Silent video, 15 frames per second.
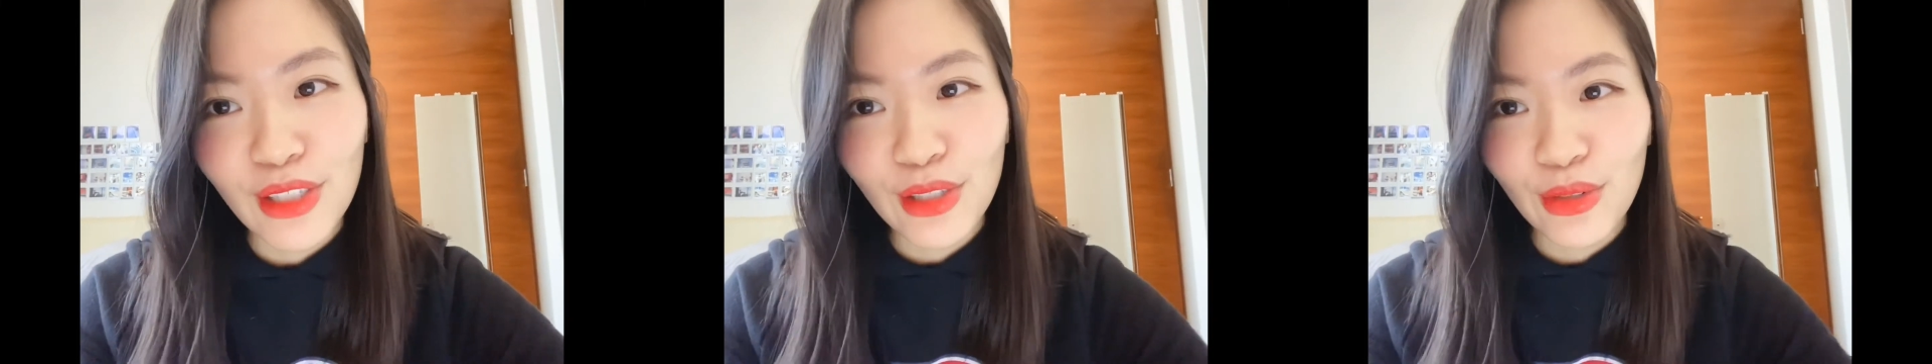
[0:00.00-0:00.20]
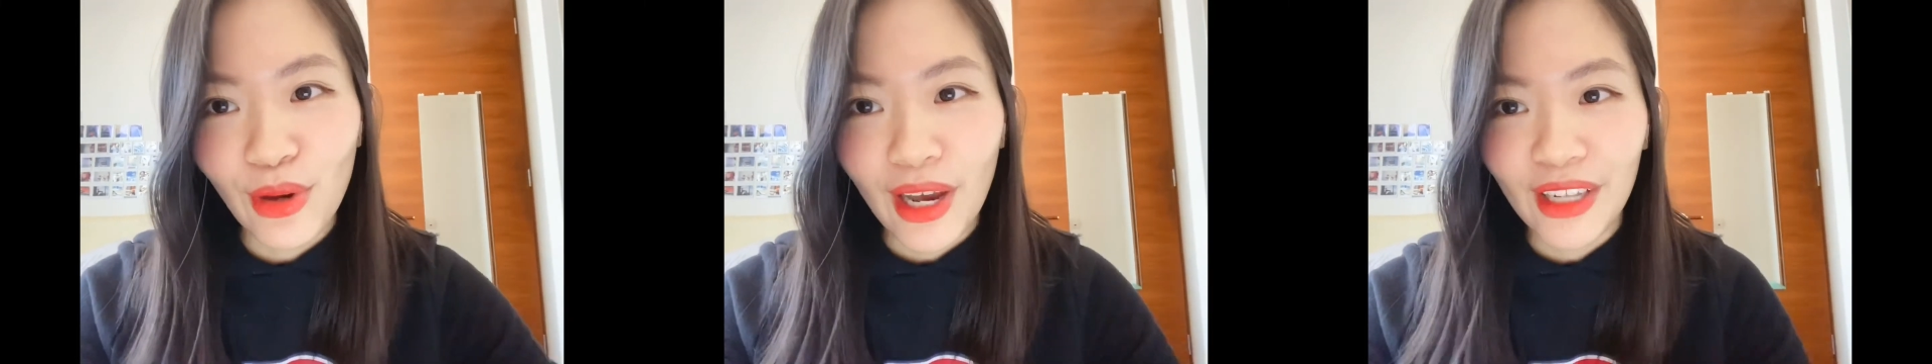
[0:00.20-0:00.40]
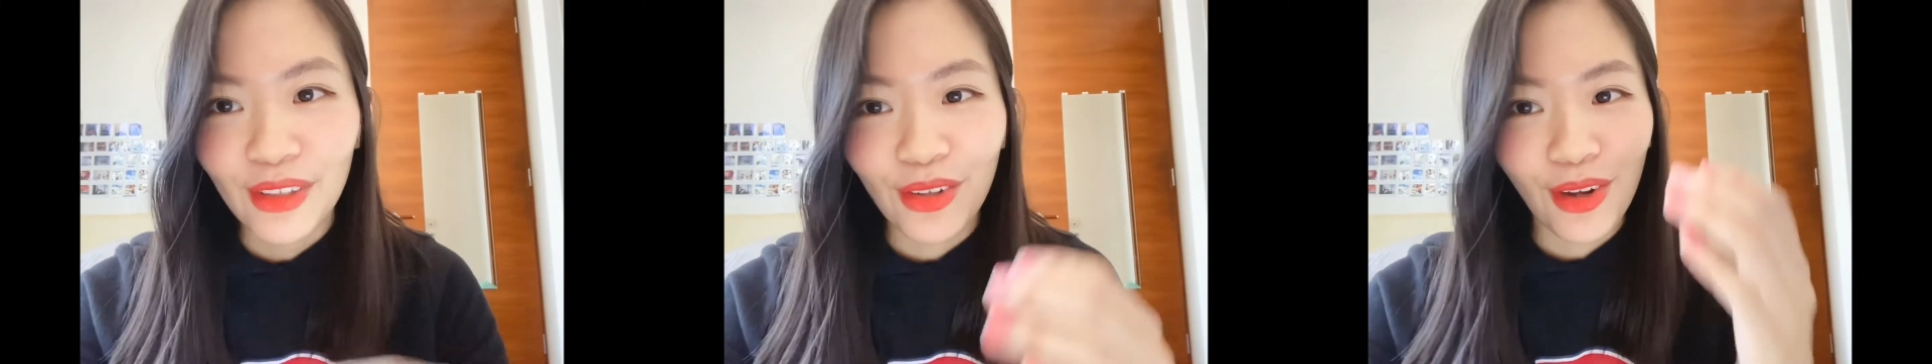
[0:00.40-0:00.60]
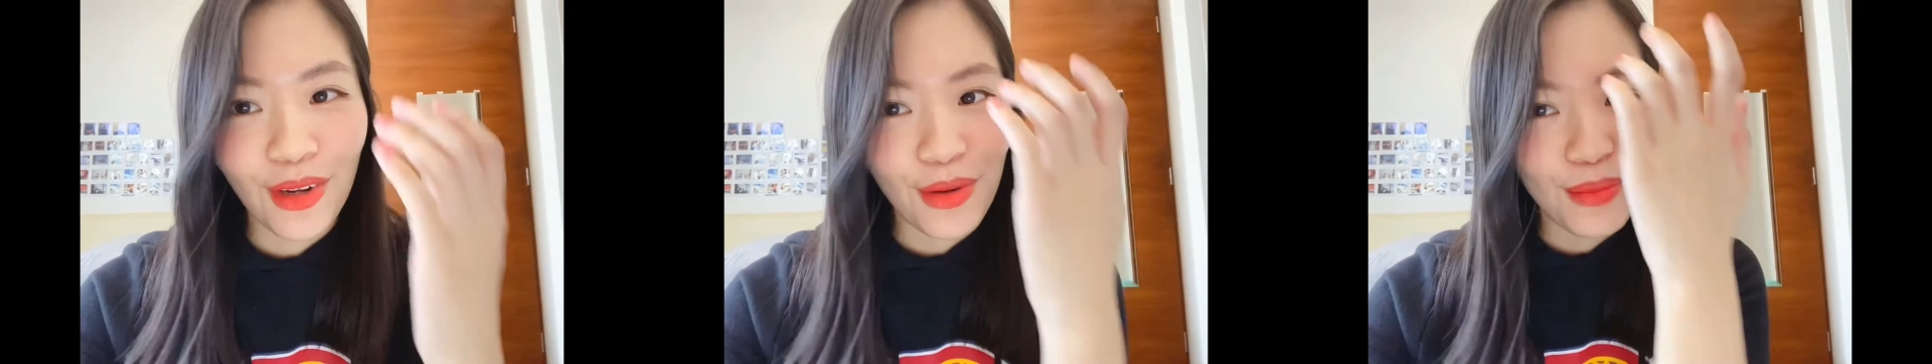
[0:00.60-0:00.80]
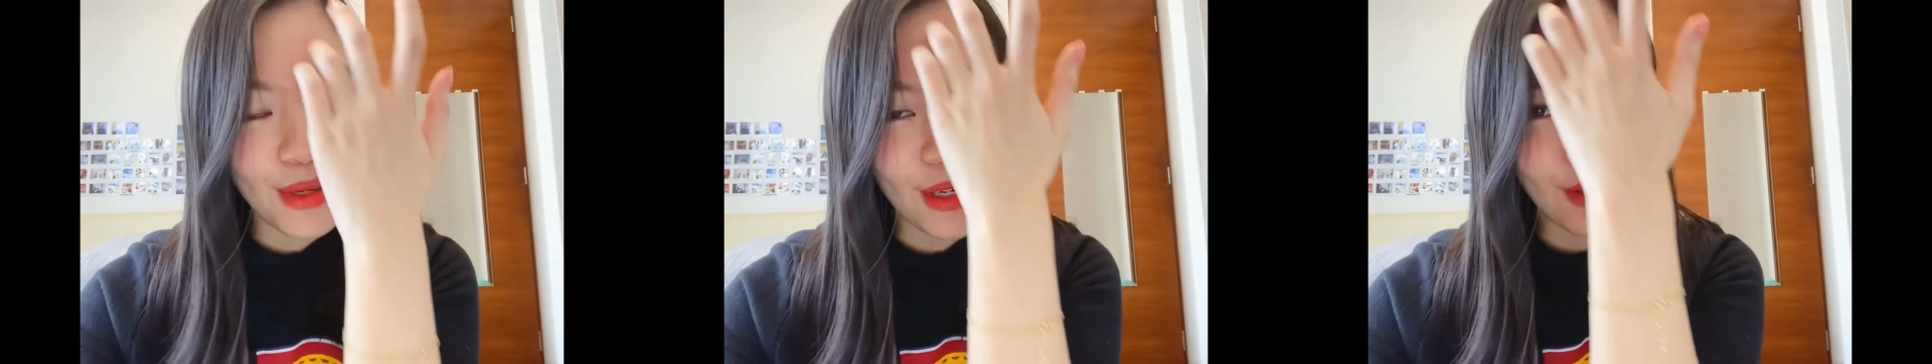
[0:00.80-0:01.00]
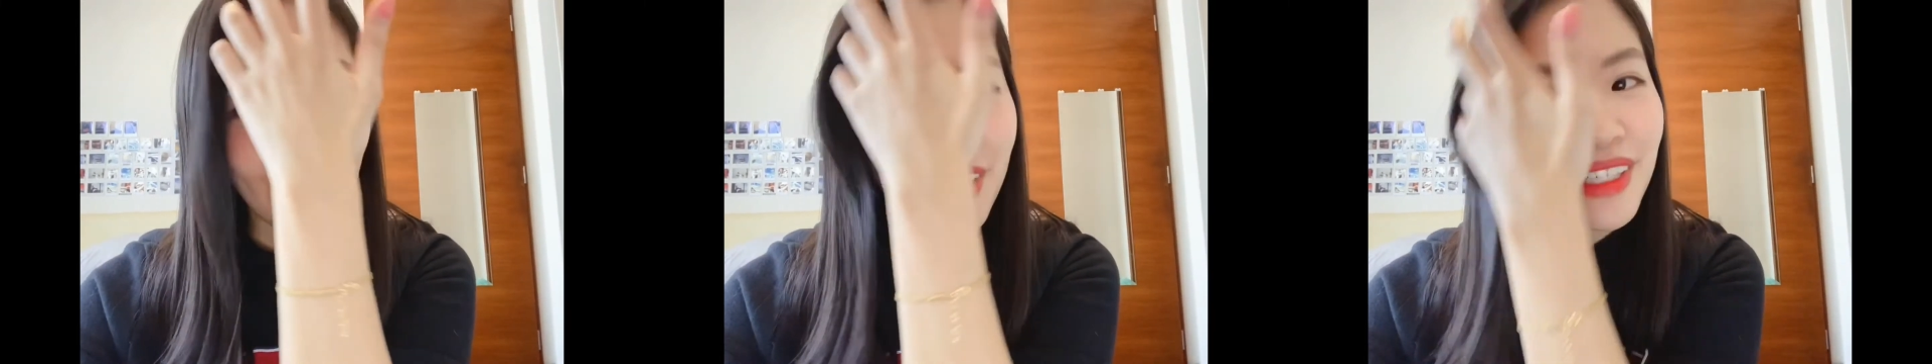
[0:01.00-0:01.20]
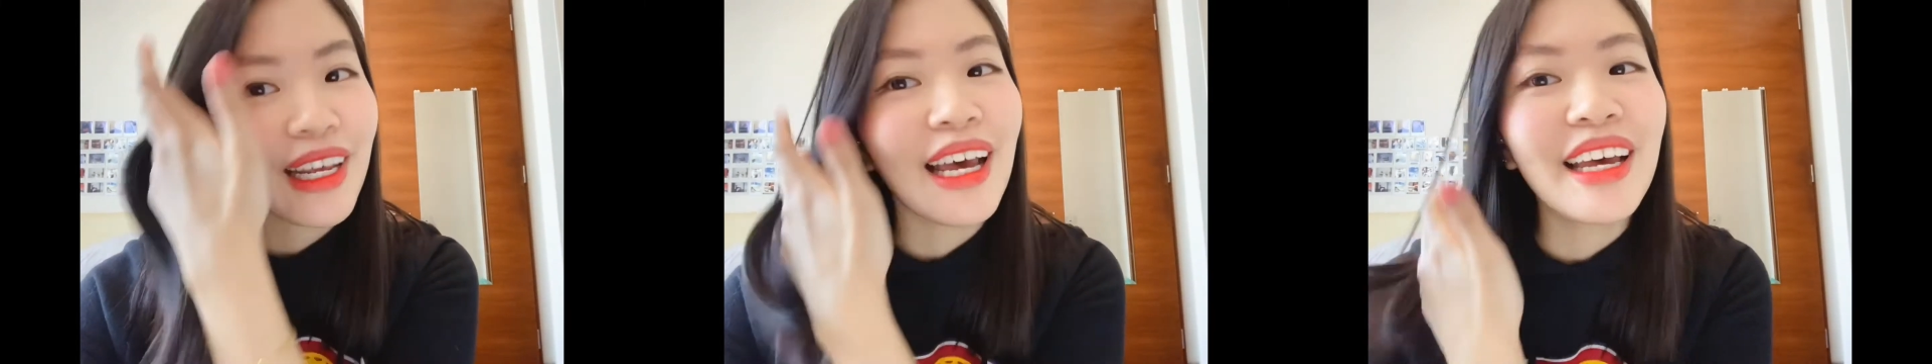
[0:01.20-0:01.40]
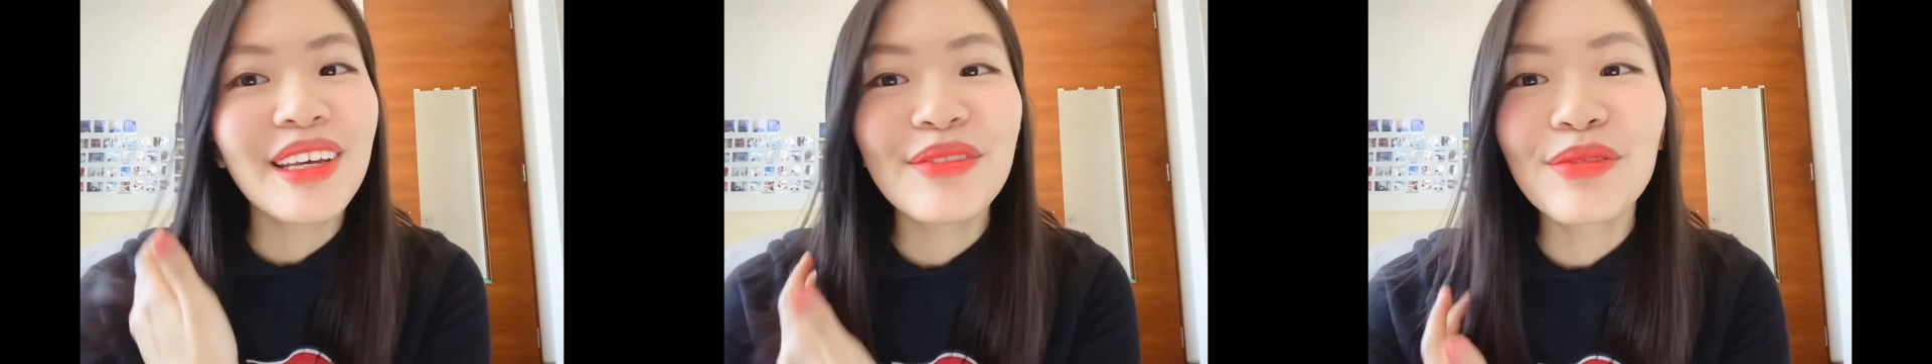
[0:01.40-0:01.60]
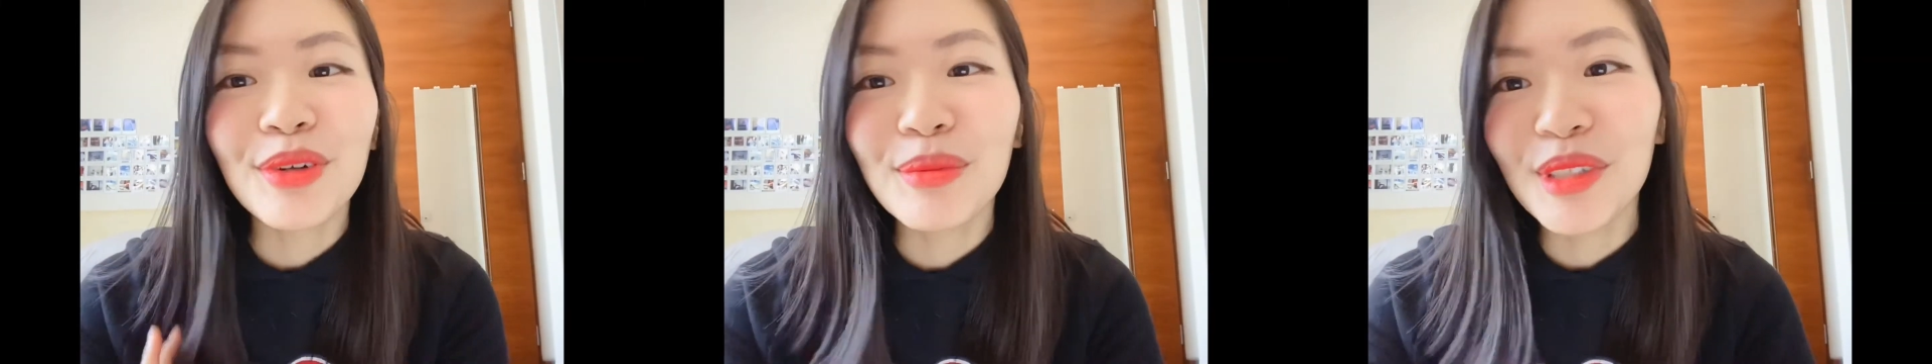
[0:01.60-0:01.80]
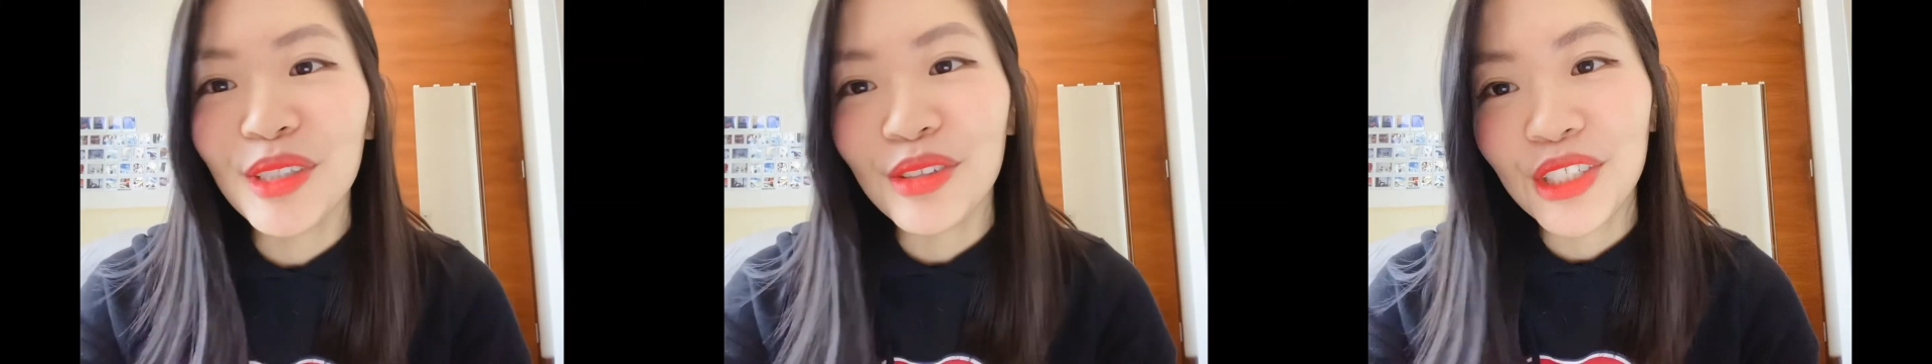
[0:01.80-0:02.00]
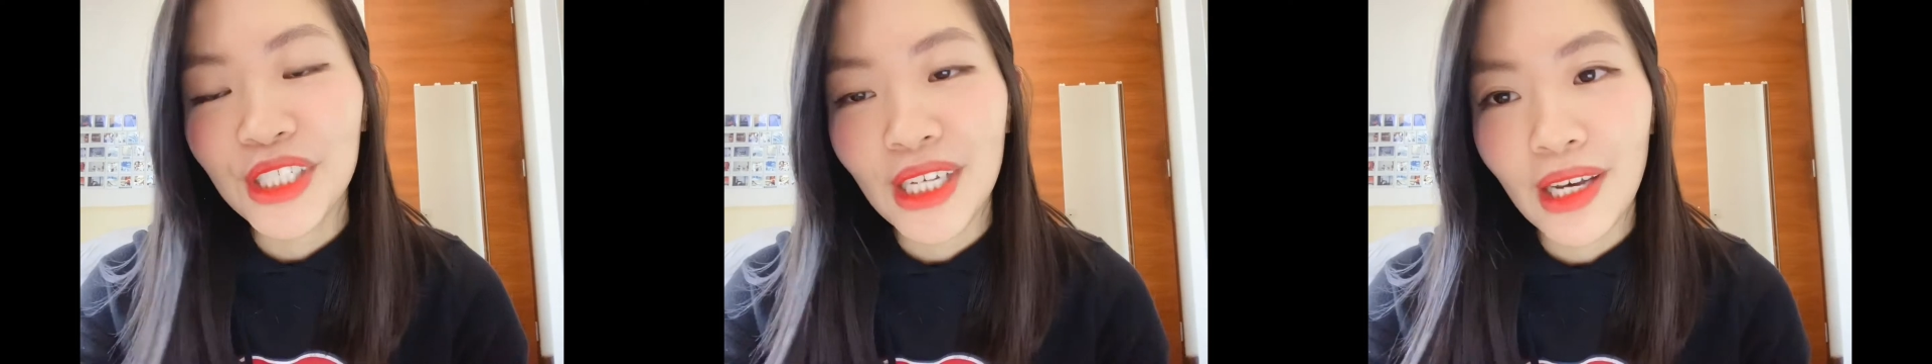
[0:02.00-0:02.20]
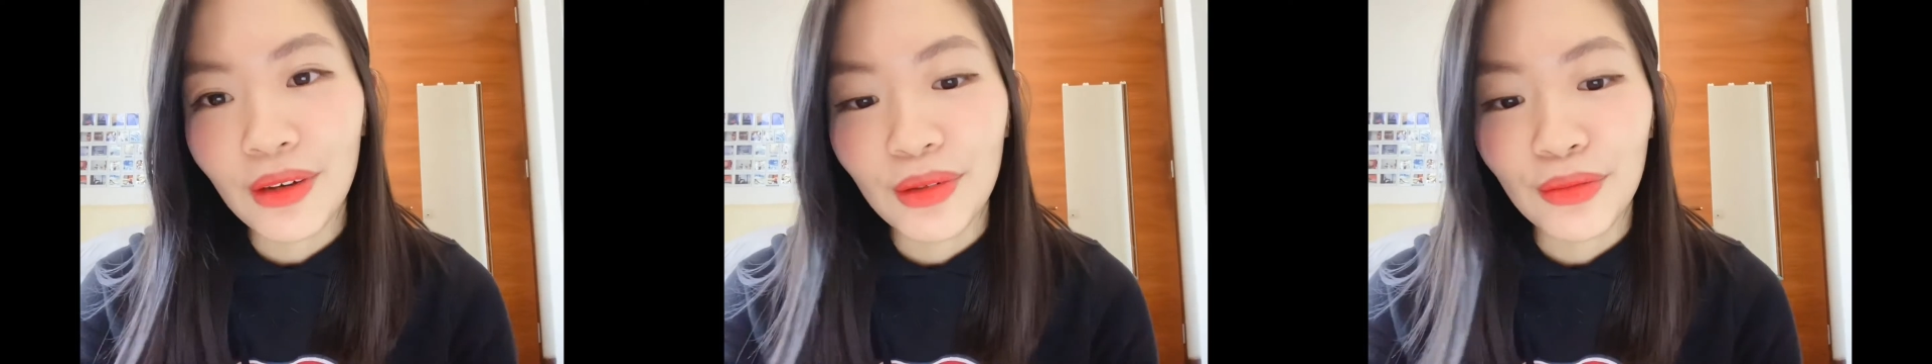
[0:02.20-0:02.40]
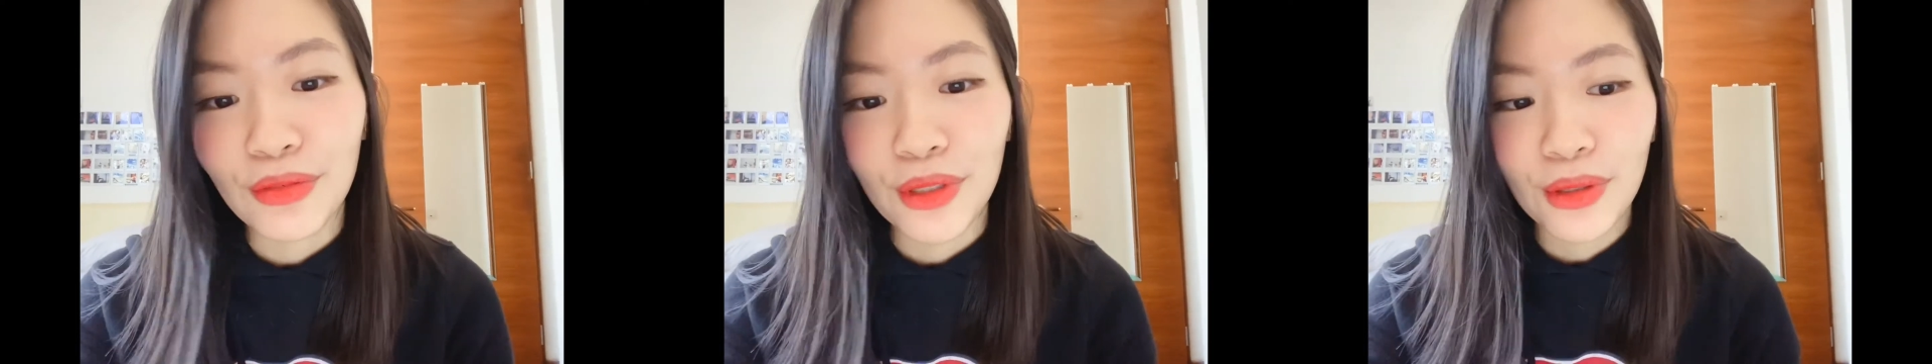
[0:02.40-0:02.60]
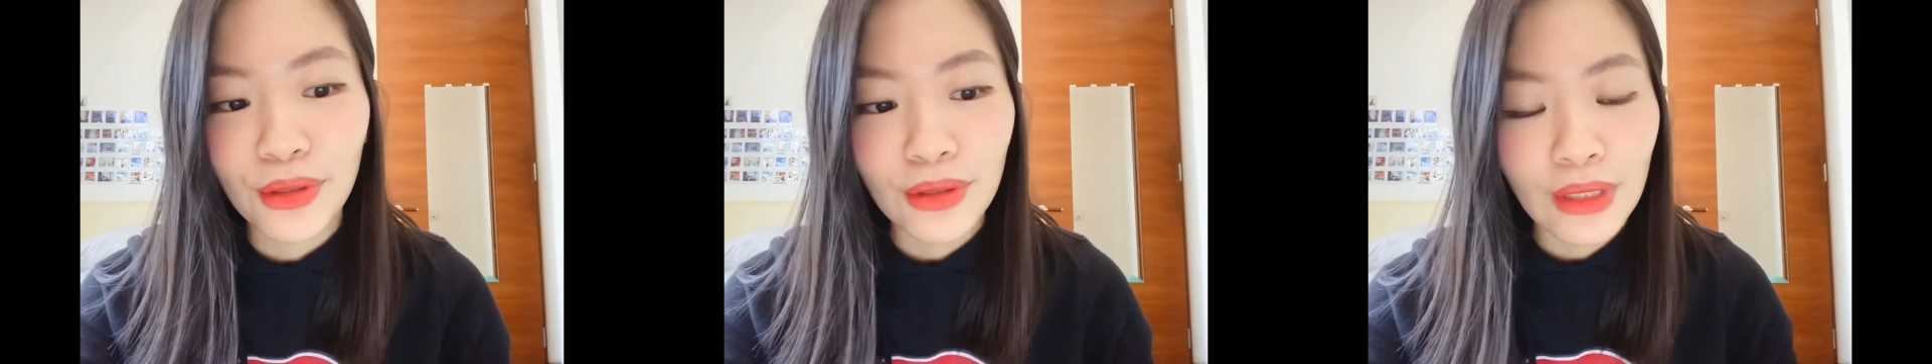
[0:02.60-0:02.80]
So I thought it would be a great time for me to share with you